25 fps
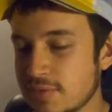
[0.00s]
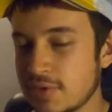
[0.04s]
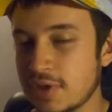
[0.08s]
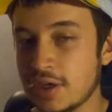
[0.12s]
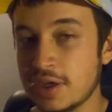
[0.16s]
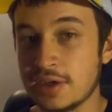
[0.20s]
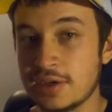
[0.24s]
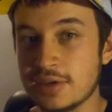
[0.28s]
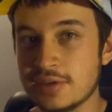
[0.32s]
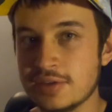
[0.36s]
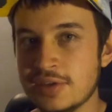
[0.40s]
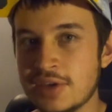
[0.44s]

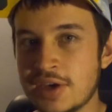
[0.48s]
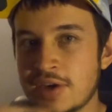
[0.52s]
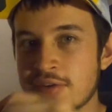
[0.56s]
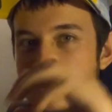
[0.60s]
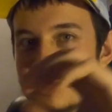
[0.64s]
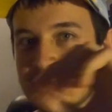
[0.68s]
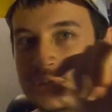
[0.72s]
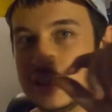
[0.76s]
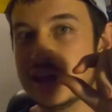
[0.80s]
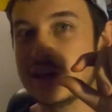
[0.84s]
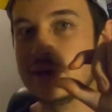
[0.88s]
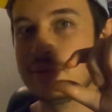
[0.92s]
Like, you have
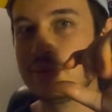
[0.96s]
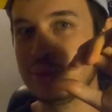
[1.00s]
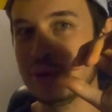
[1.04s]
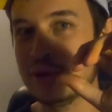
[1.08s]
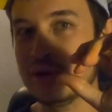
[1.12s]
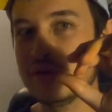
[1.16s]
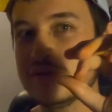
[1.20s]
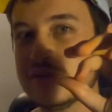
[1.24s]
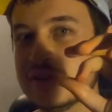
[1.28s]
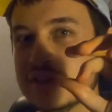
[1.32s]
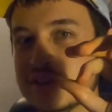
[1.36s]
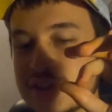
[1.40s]
to get it
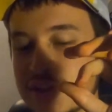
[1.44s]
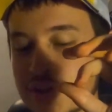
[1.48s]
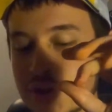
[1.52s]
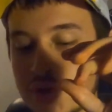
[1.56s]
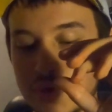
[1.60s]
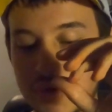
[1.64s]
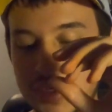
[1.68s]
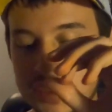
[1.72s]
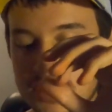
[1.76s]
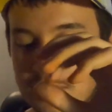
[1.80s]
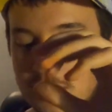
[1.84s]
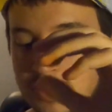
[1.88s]
perfect,
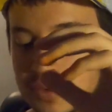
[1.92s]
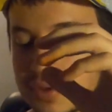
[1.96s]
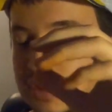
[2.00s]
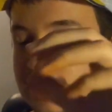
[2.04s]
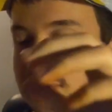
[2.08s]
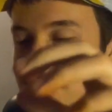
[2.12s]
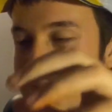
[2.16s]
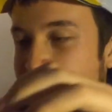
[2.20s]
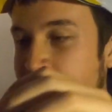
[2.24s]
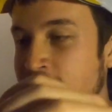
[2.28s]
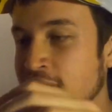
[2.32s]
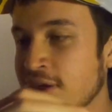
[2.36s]
otherwise it wouldn't
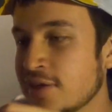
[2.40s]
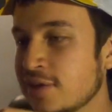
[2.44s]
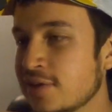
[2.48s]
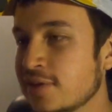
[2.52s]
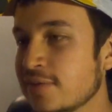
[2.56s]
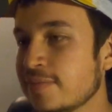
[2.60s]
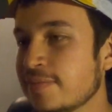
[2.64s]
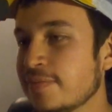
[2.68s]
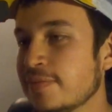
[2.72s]
stand.